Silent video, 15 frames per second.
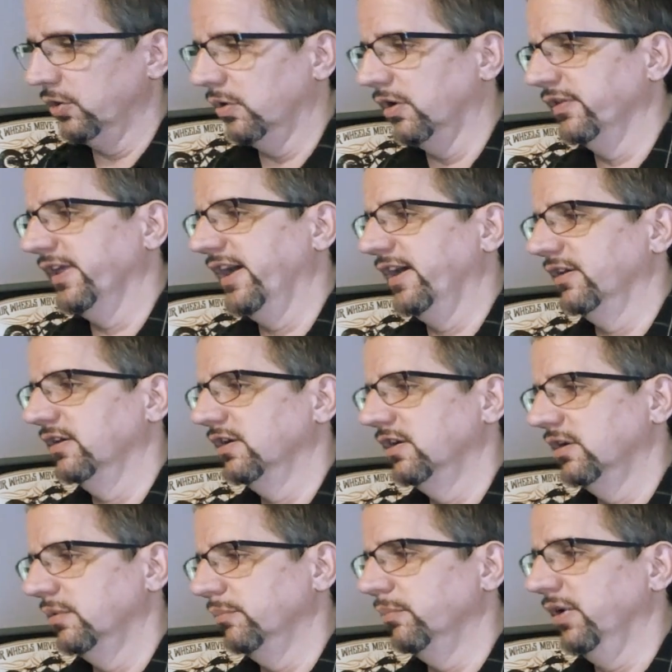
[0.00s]
I know all that,
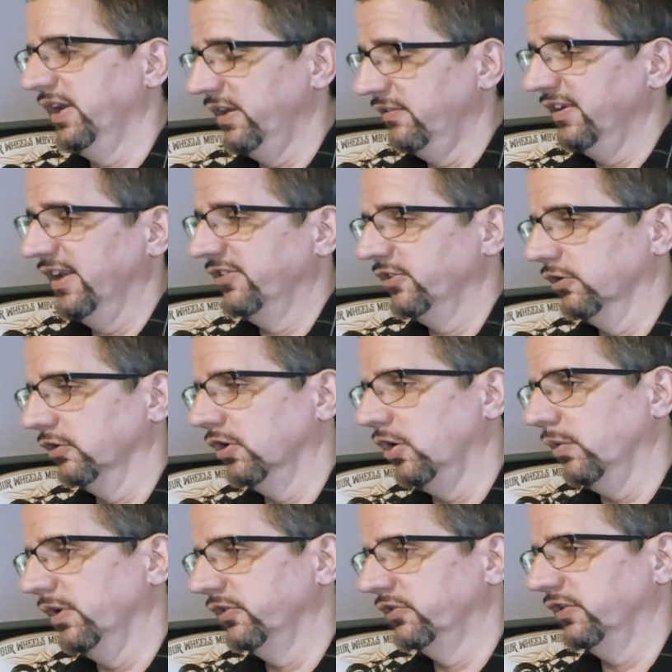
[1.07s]
but even at their
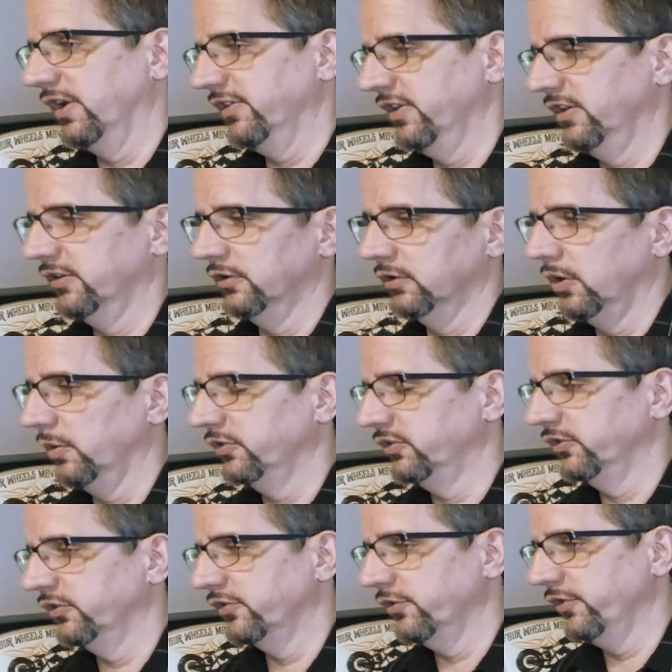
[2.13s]
lowest, I think the
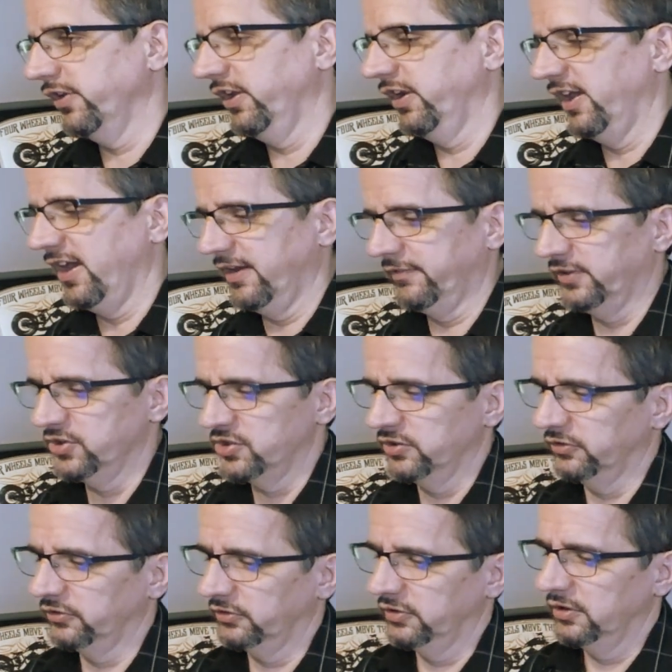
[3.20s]
lowest is 30.5
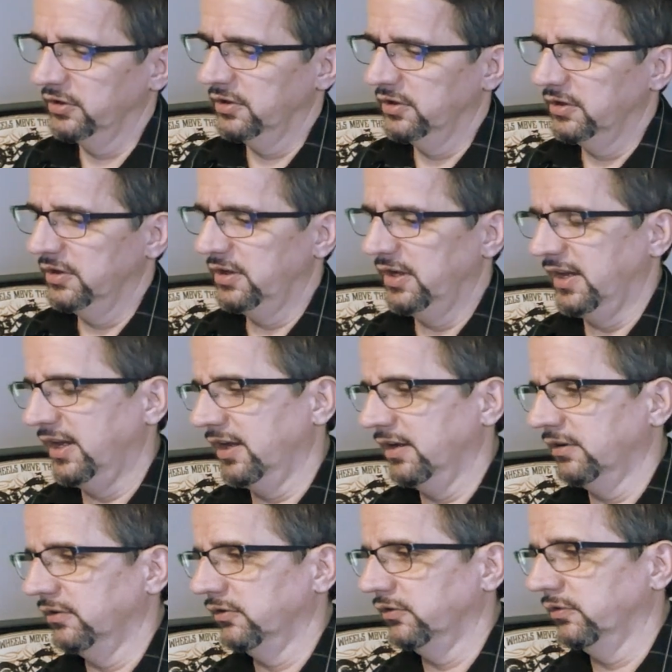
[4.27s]
inches,
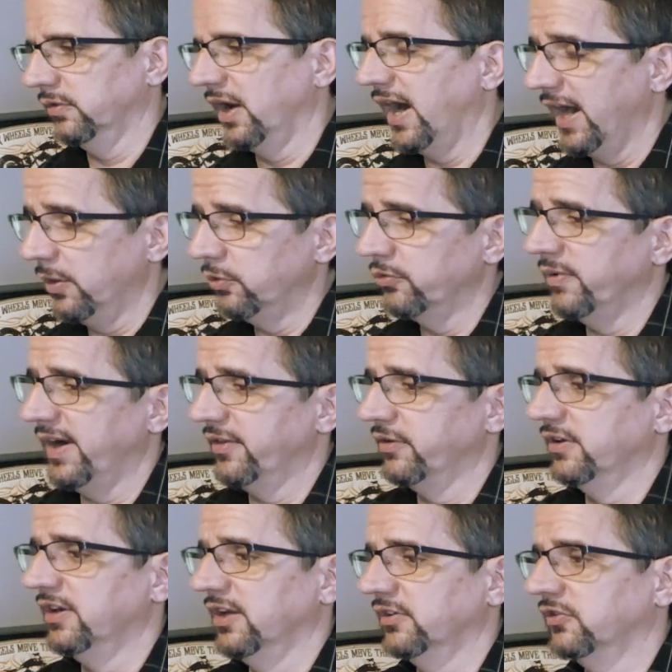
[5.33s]
and I would
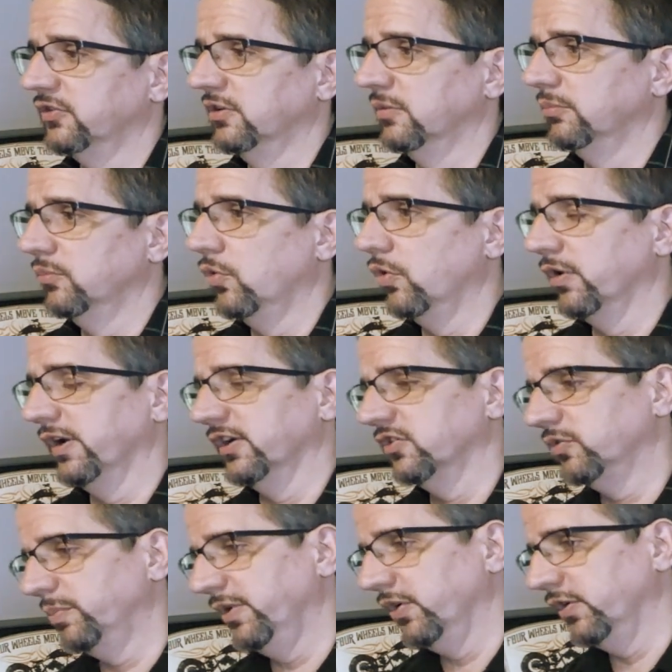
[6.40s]
rather get some
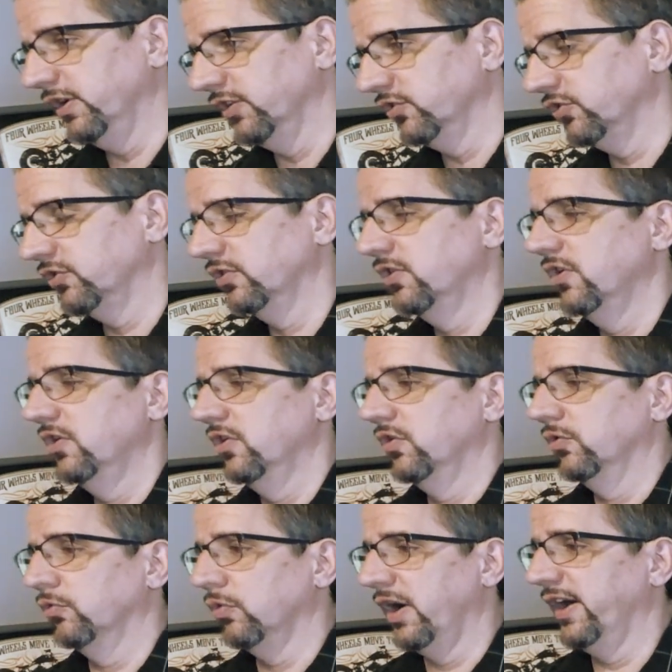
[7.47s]
more experience
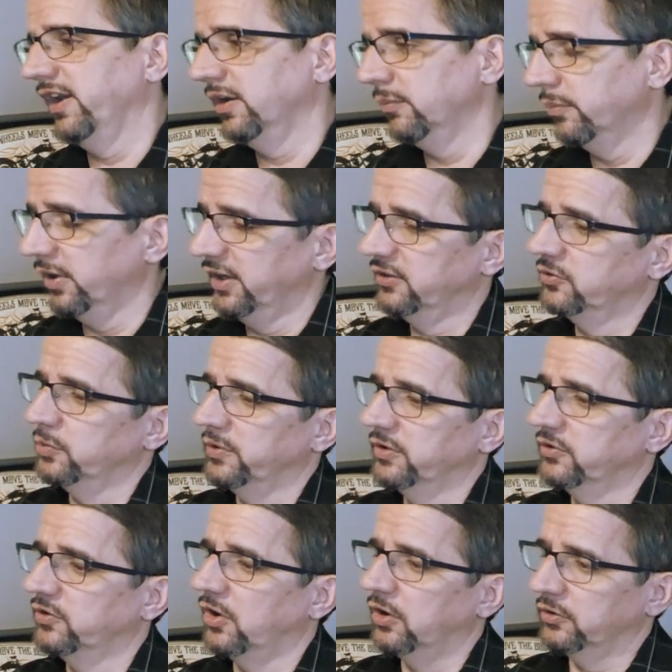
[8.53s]
riding bikes
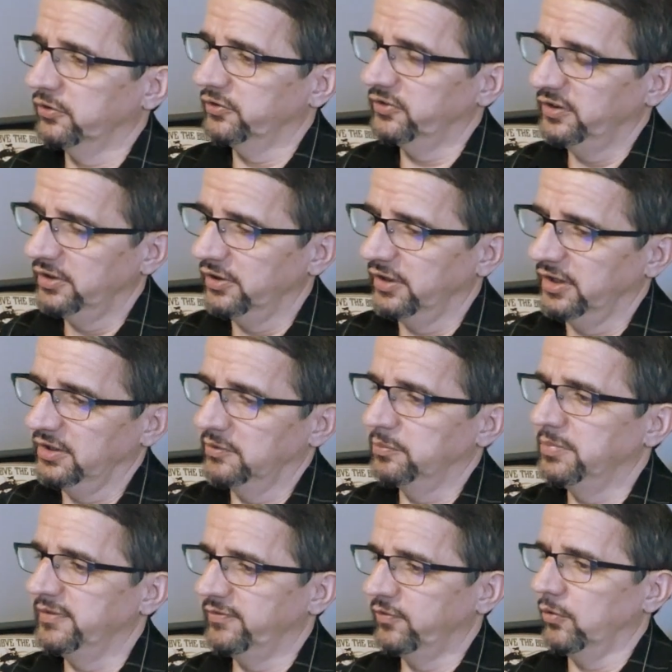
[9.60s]
with a taller seat
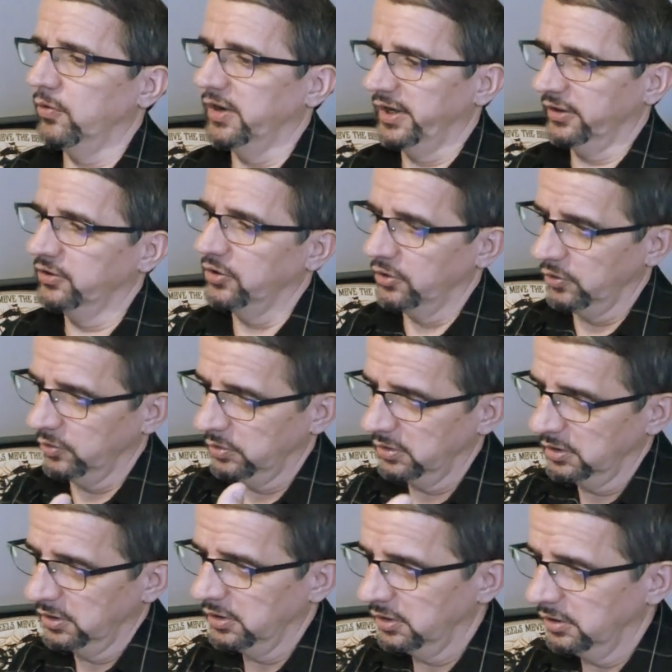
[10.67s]
height before I
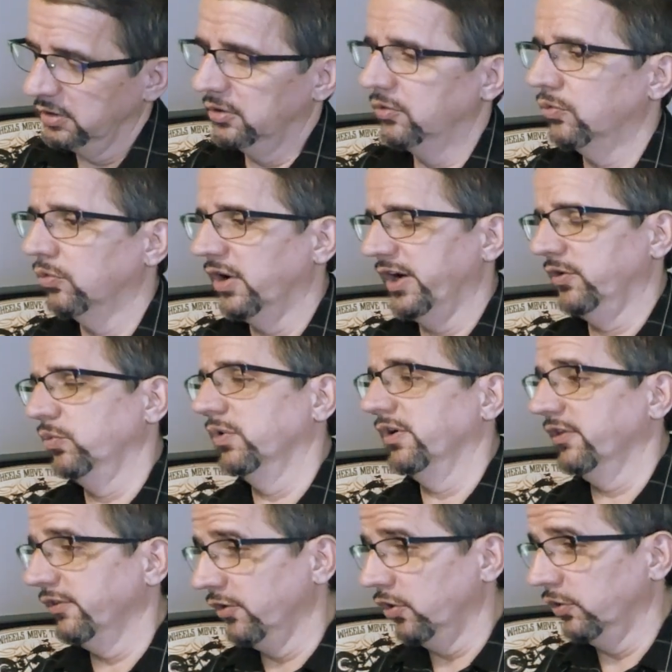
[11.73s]
go to ride
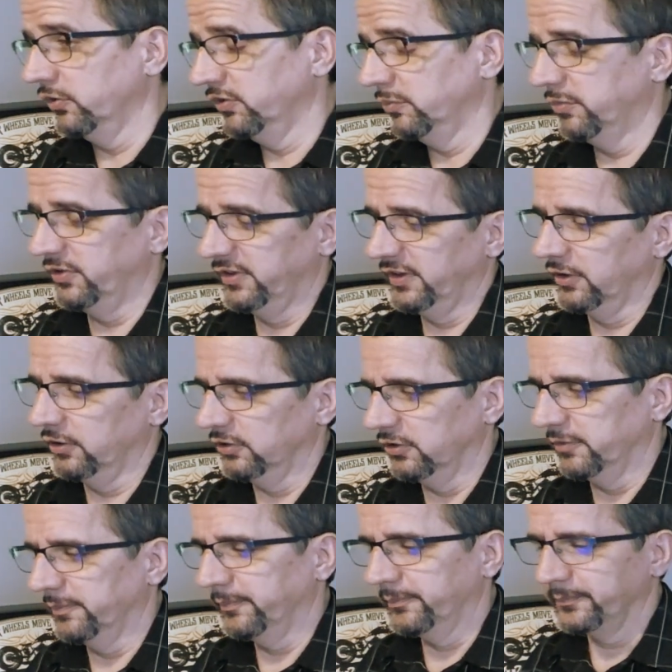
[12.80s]
one of those in
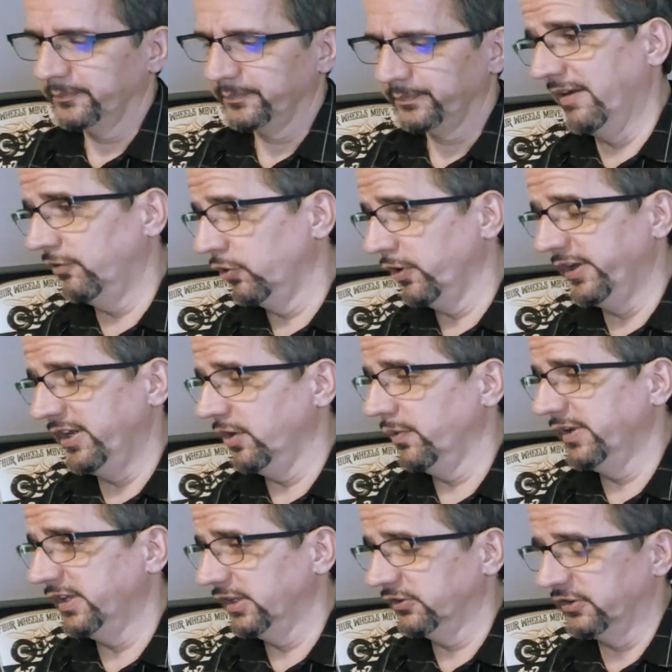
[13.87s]
particular. I have no
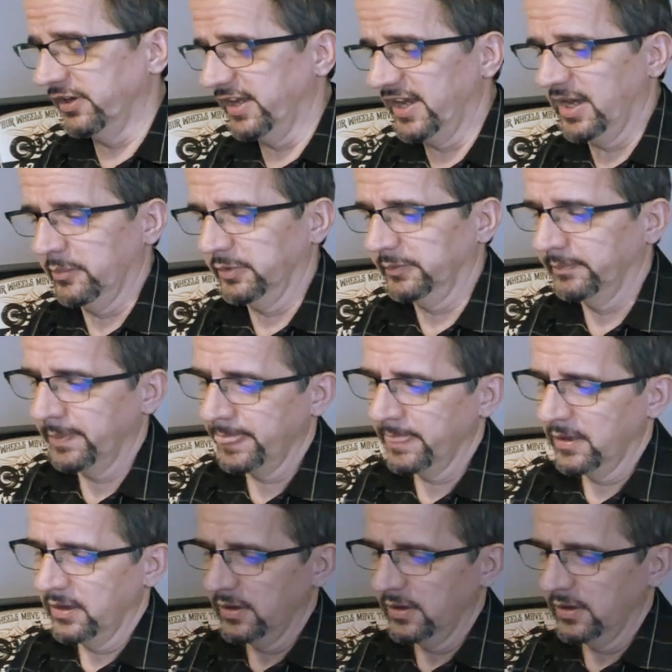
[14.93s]
idea when that's going to happen.